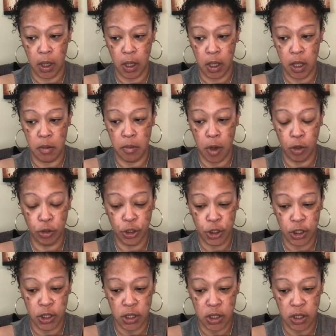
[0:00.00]

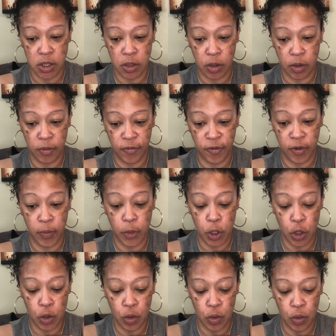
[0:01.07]
emotions from
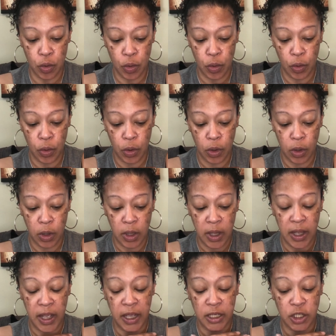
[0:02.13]
you
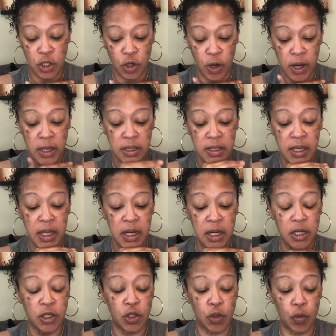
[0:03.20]
has translated
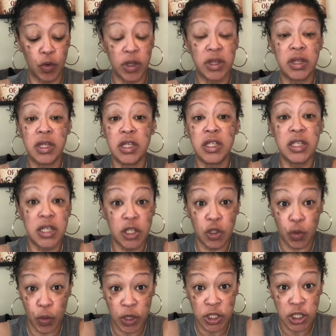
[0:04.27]
into what this
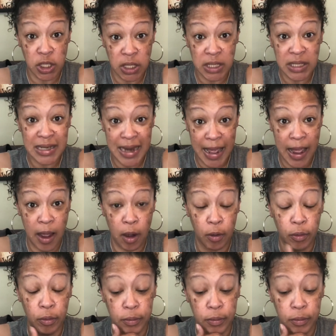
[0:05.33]
situation is now.